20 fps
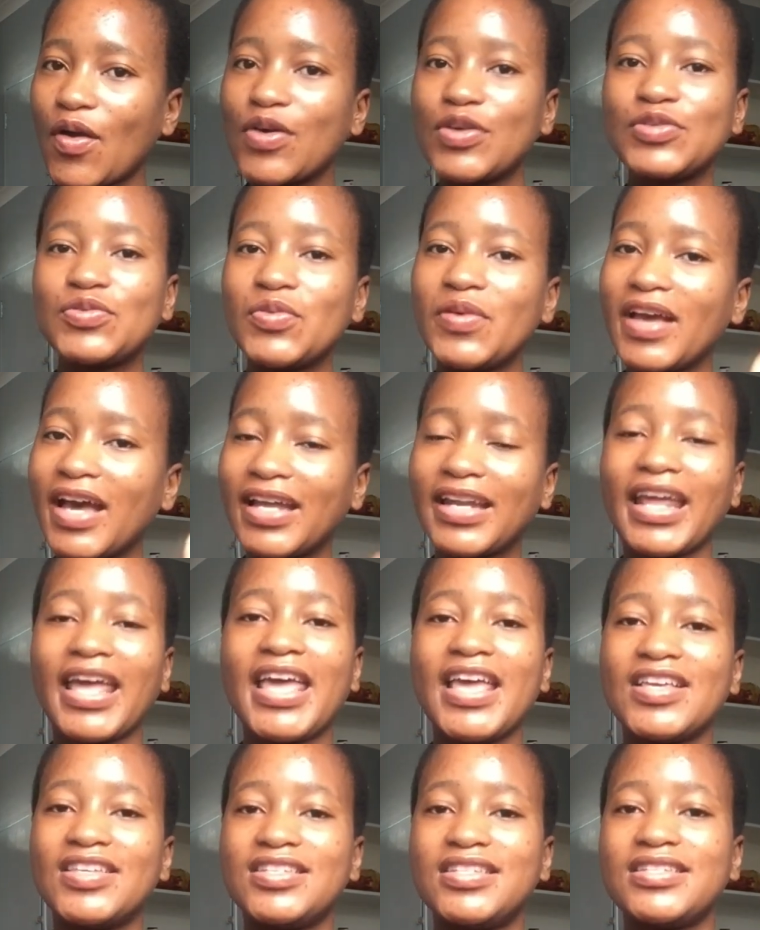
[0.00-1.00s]
because we're
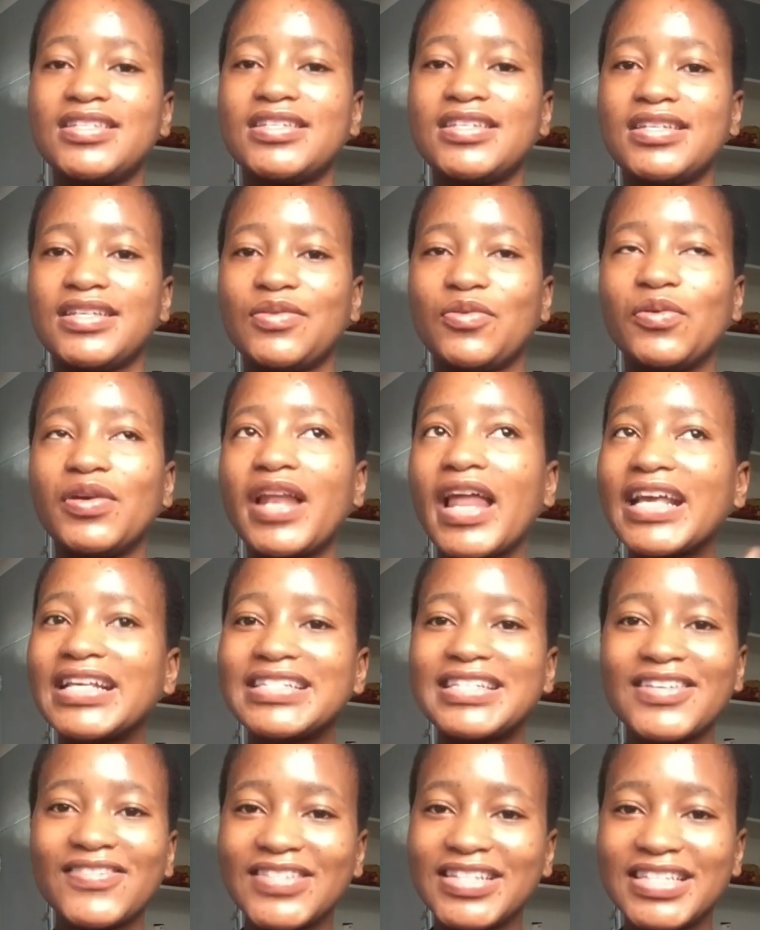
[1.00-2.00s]
underage, we're
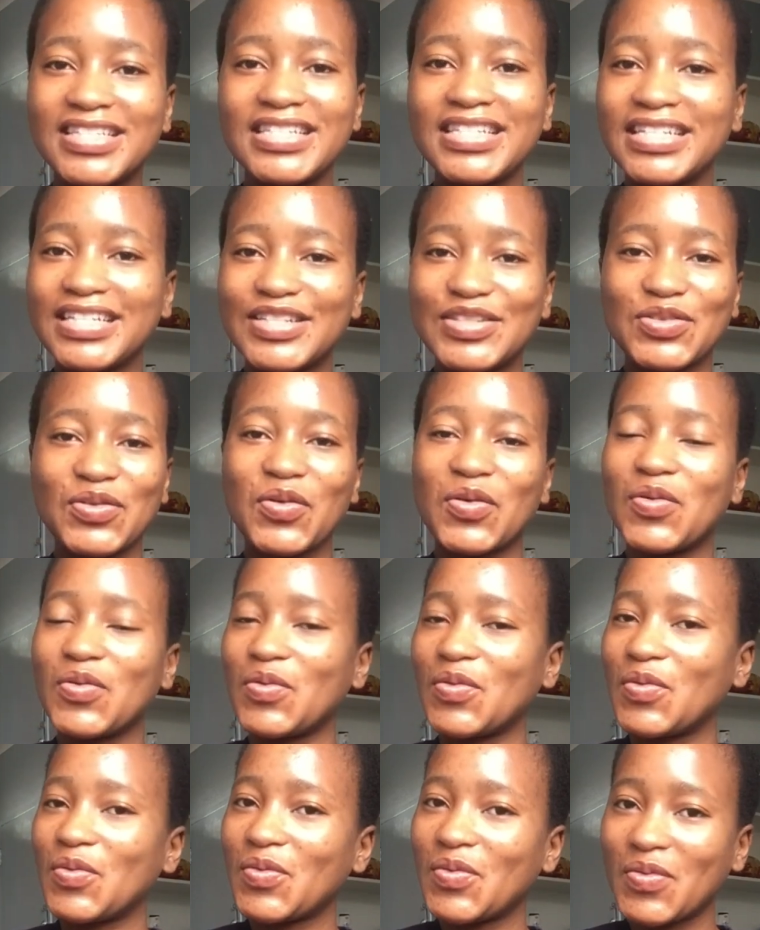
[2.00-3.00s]
like 17,
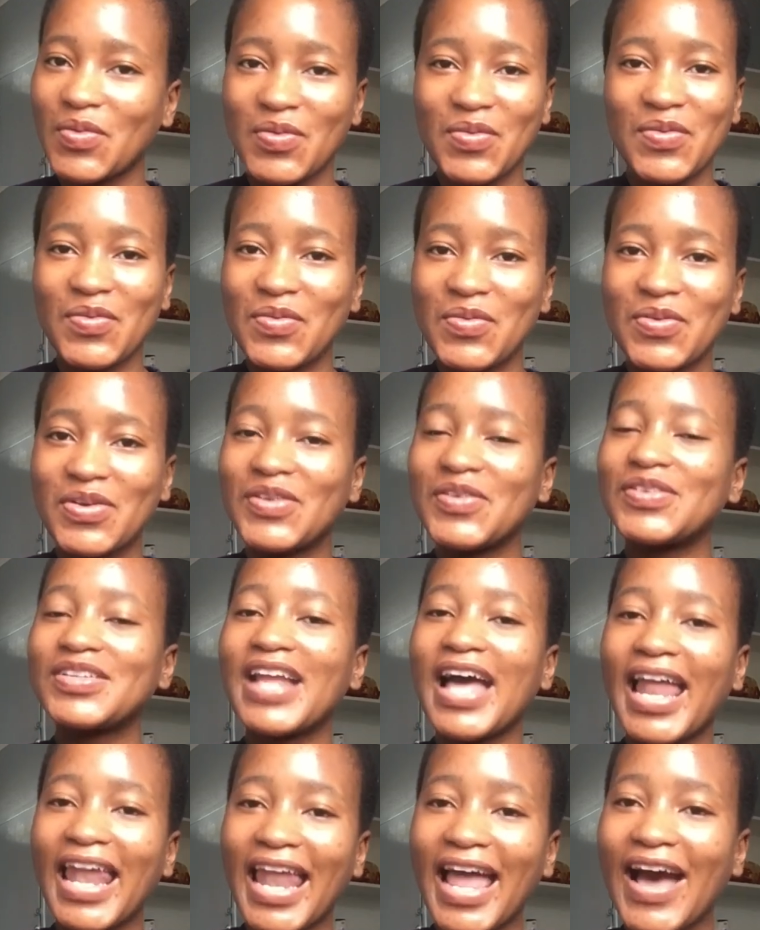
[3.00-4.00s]
so we're
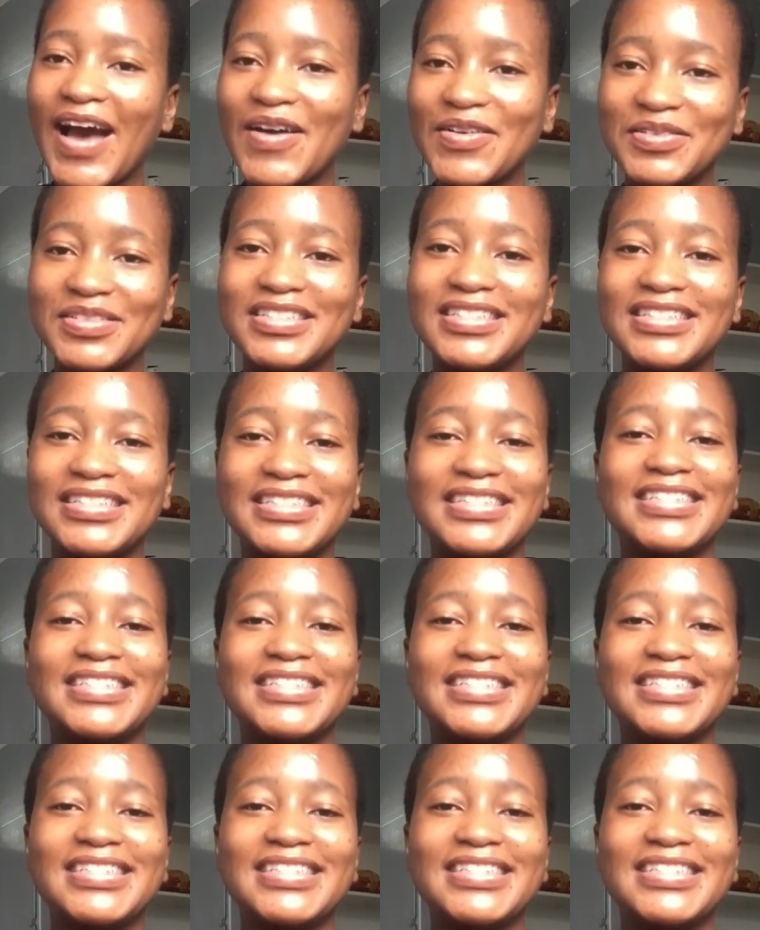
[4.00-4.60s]
not allowed,